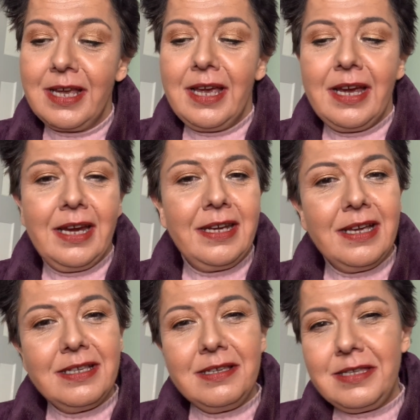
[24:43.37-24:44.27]
And as
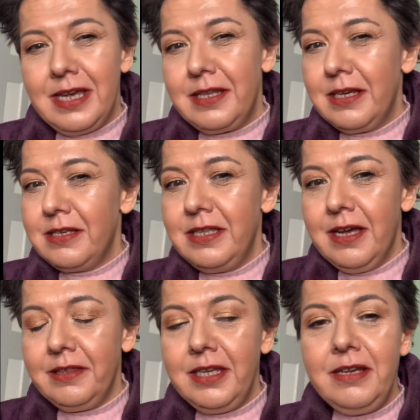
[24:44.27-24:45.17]
I said, there's
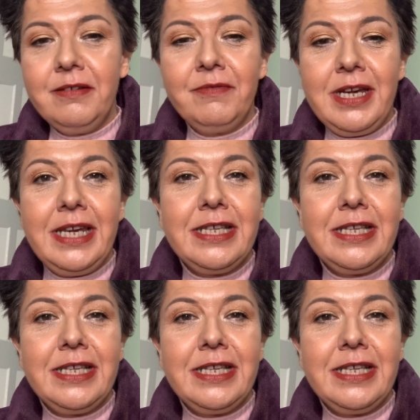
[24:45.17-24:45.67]
nothing really.